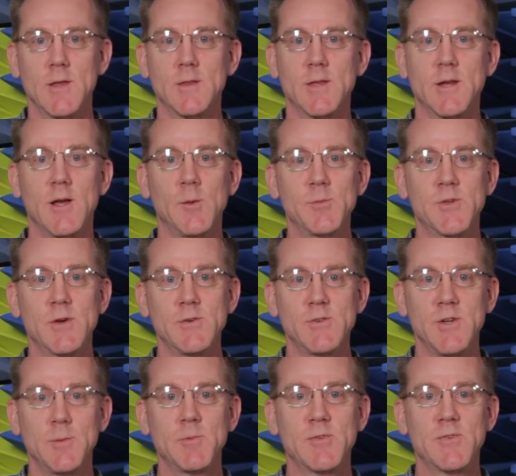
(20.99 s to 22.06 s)
that helps our
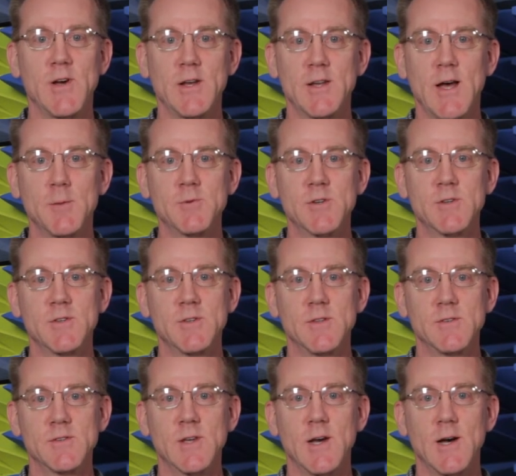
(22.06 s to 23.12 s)
ships find objects in the
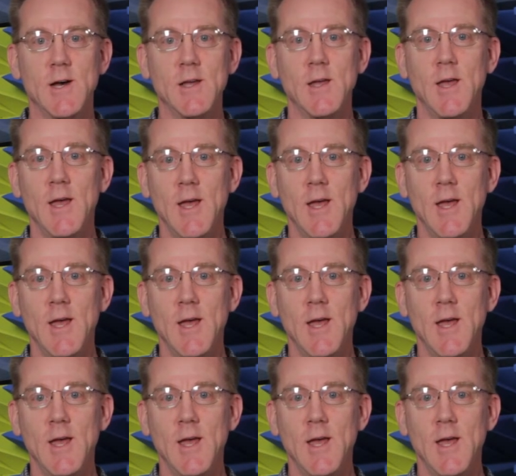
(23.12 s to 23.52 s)
sky